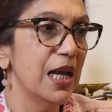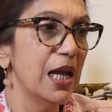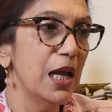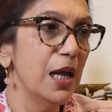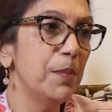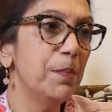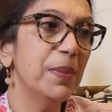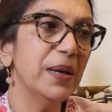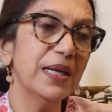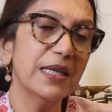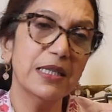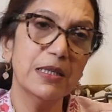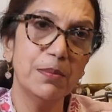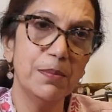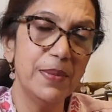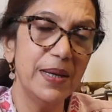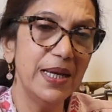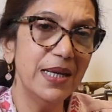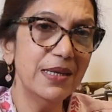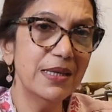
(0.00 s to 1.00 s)
Apex
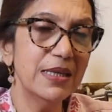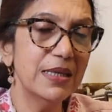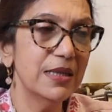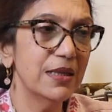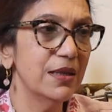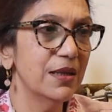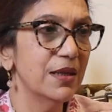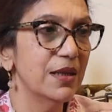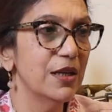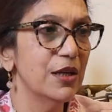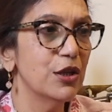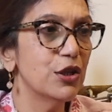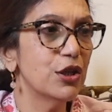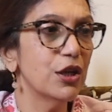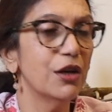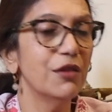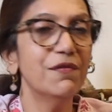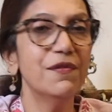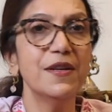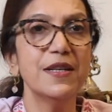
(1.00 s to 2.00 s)
base,
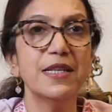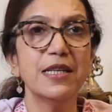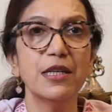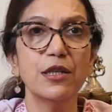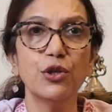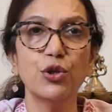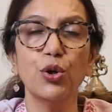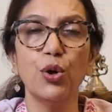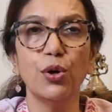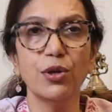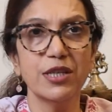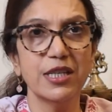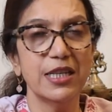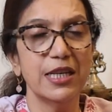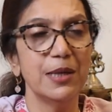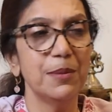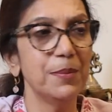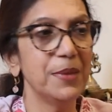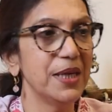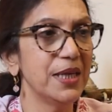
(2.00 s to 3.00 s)
surface is
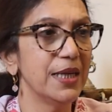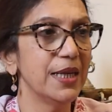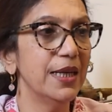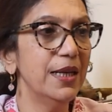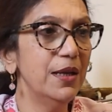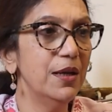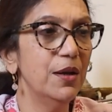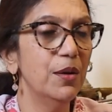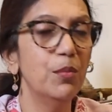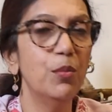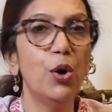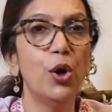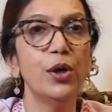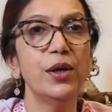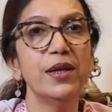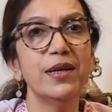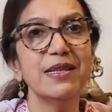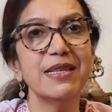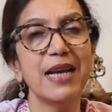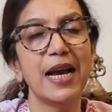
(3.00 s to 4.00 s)
costal medial,
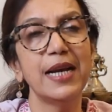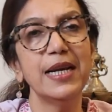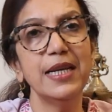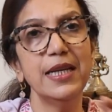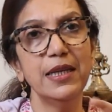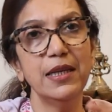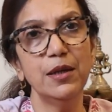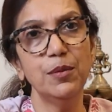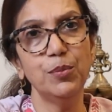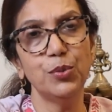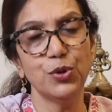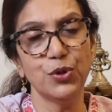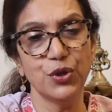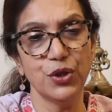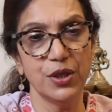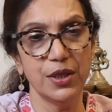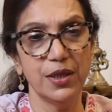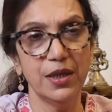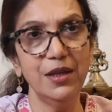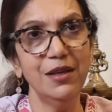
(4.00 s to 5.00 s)
borders anterior,
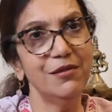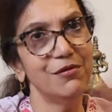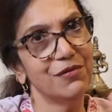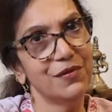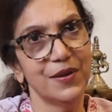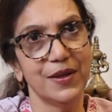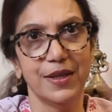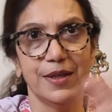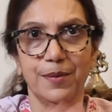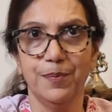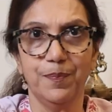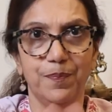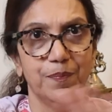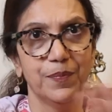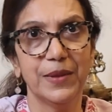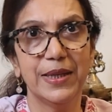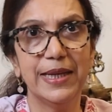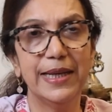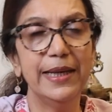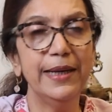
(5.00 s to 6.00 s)
posterior, inferior.
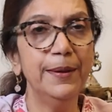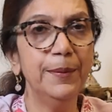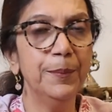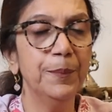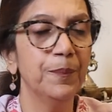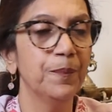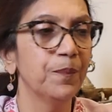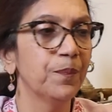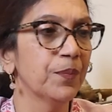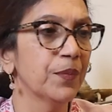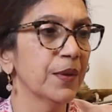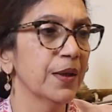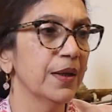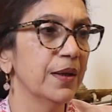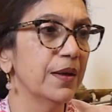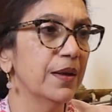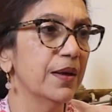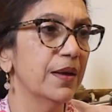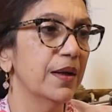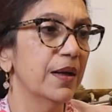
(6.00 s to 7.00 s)
Clear?
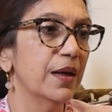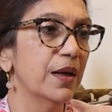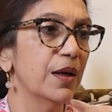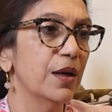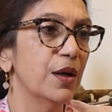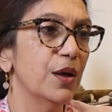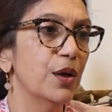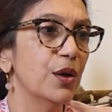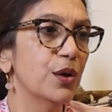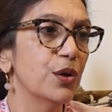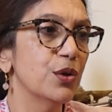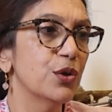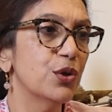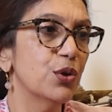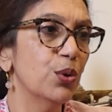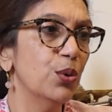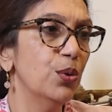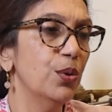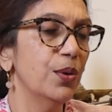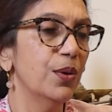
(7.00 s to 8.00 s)

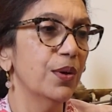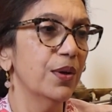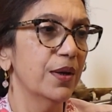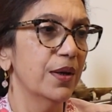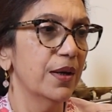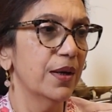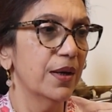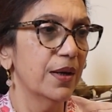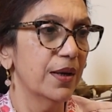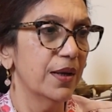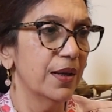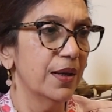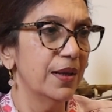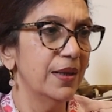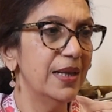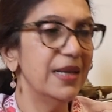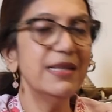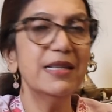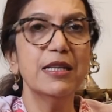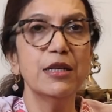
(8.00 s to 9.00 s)
So
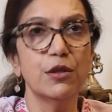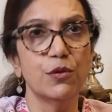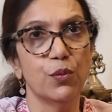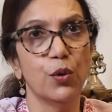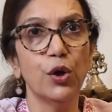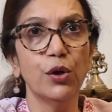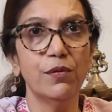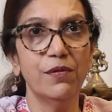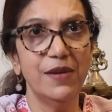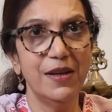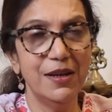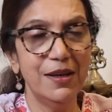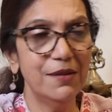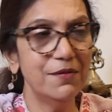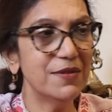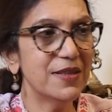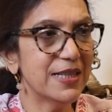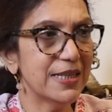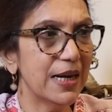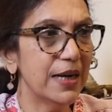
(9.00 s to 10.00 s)
this is what we
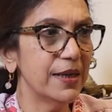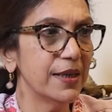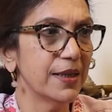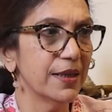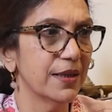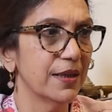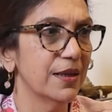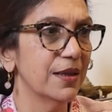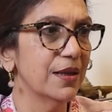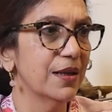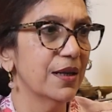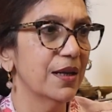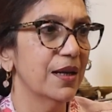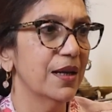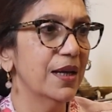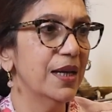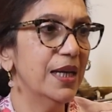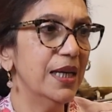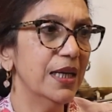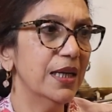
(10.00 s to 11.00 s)
have studied.
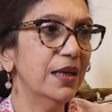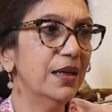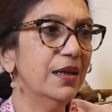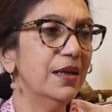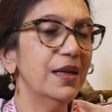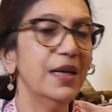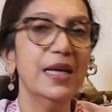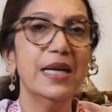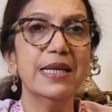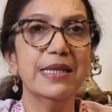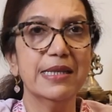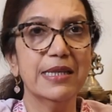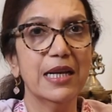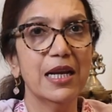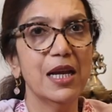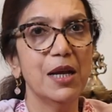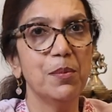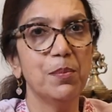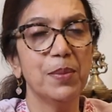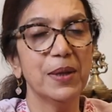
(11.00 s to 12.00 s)
Here is the
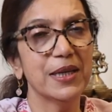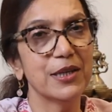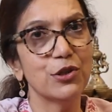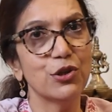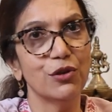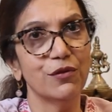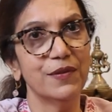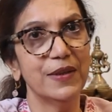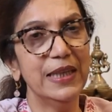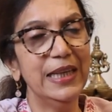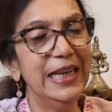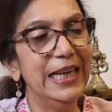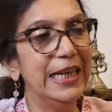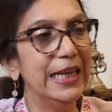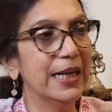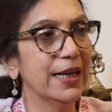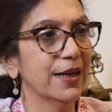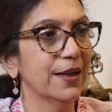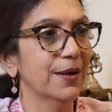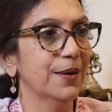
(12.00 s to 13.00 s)
apex of the
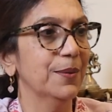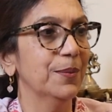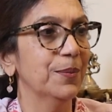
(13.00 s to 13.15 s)
lung.